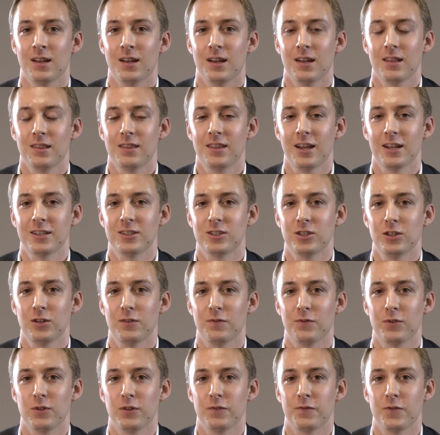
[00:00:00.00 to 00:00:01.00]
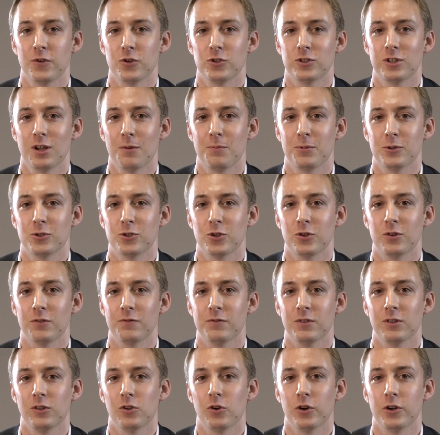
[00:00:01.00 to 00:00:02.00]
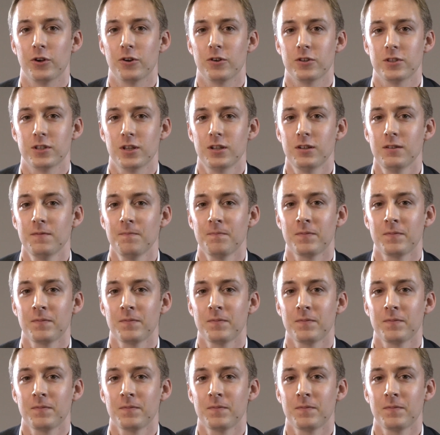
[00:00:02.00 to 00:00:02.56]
That's it for the first episode of The Lawyer Is In.